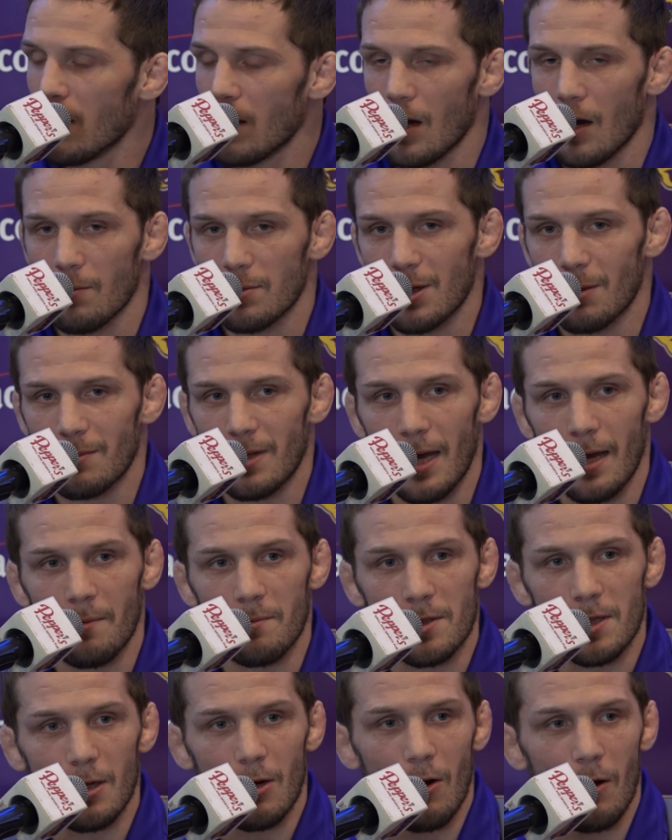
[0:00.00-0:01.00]
Um,
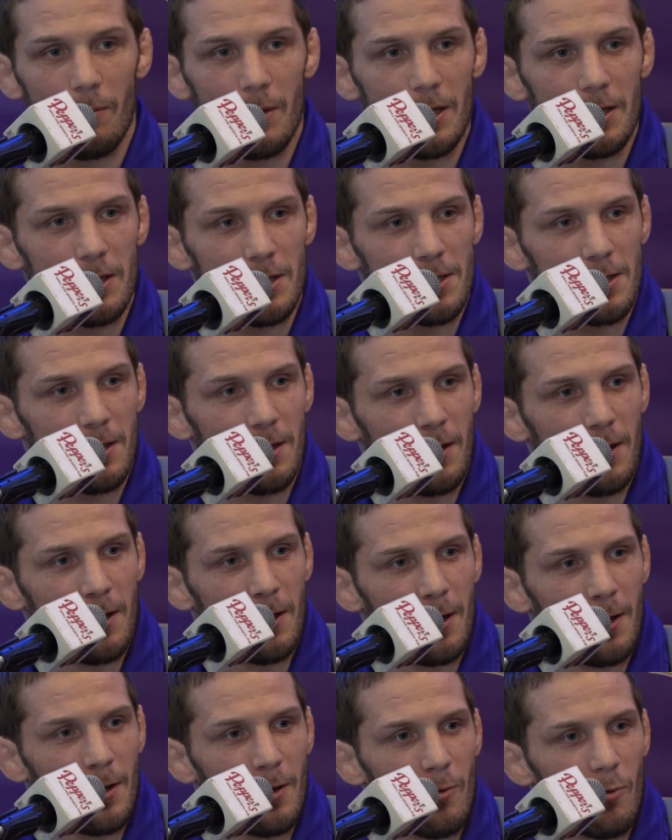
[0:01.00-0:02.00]
sometimes, you know, I mean, just
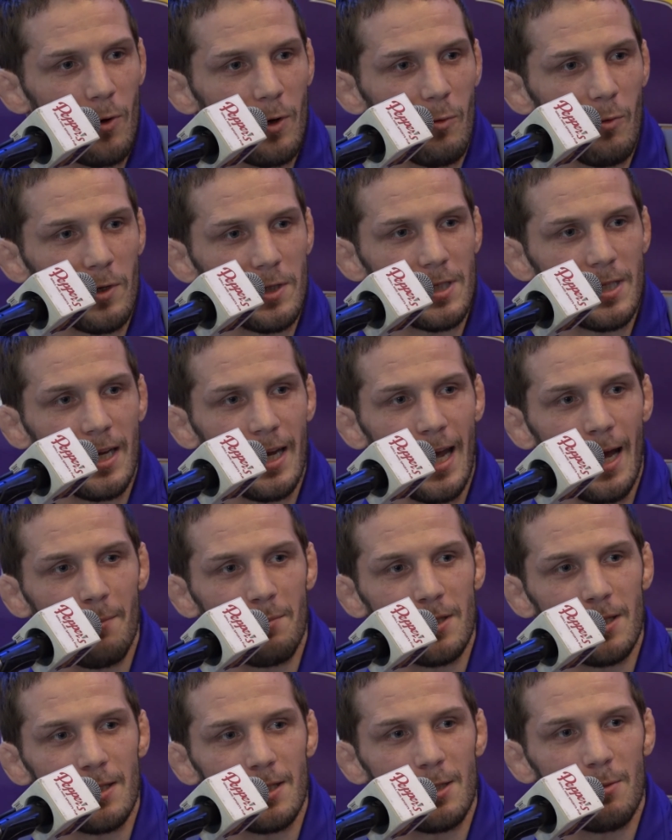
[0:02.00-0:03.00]
what would say
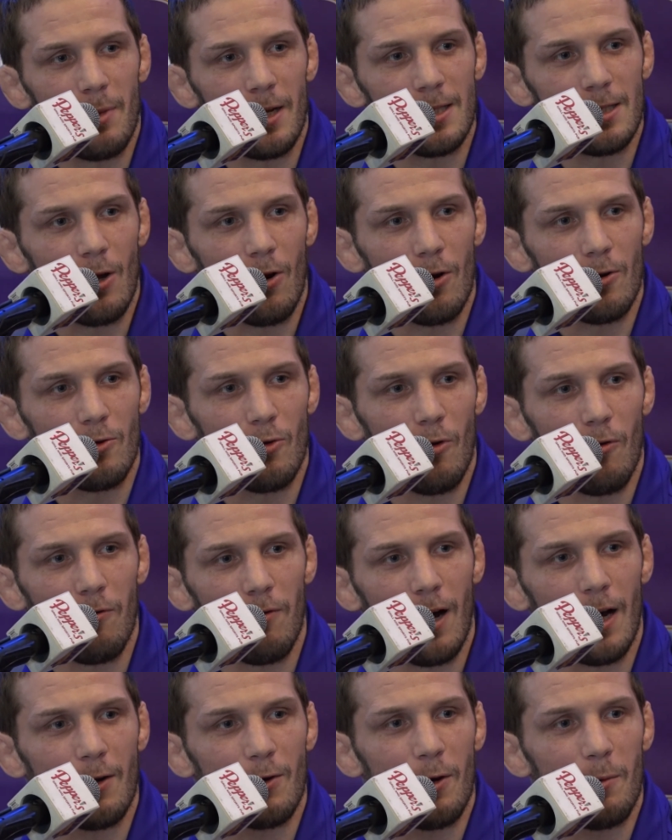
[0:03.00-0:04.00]
absence makes the heart grow
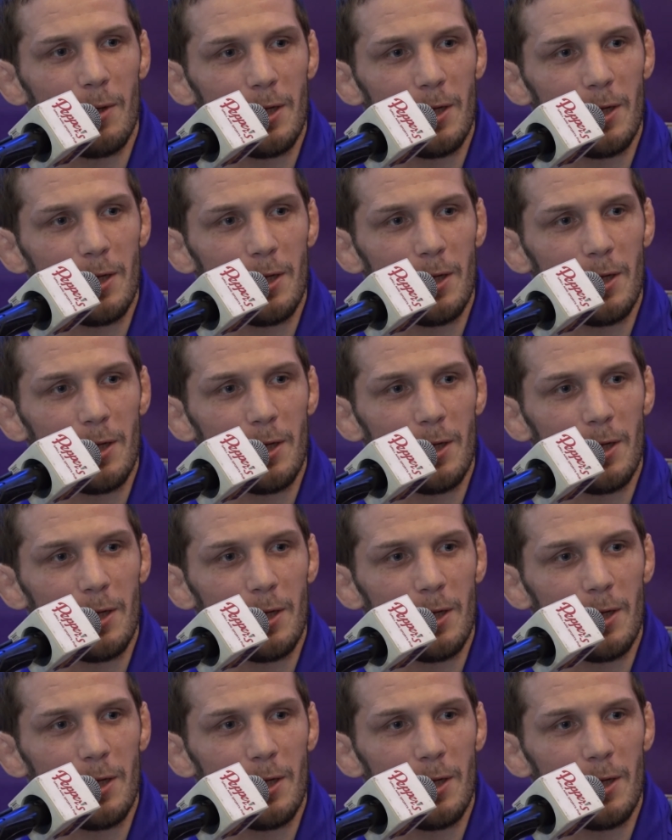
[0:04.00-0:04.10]
fonder.